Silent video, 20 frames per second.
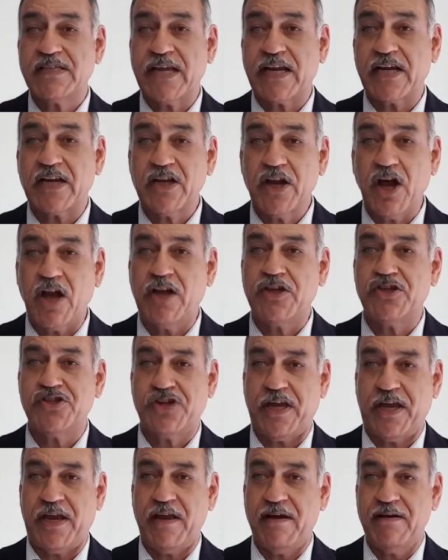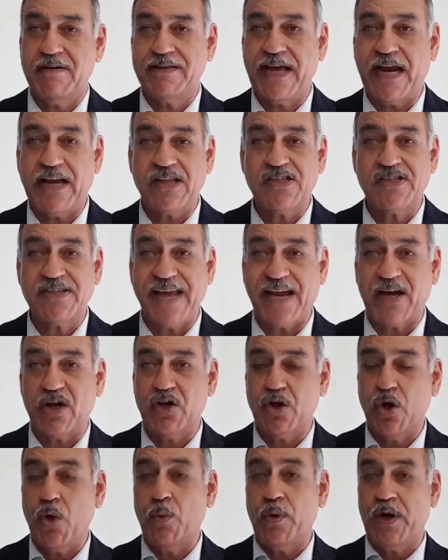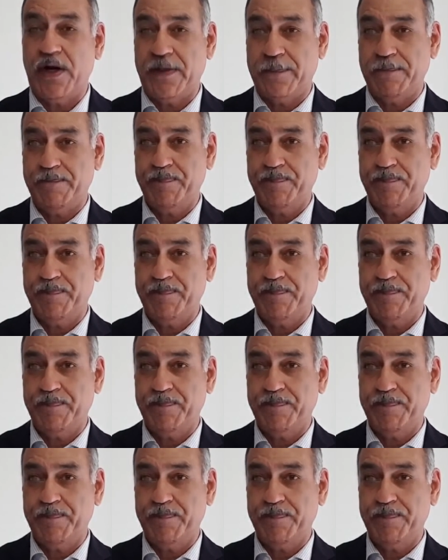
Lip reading: technology that has taken over.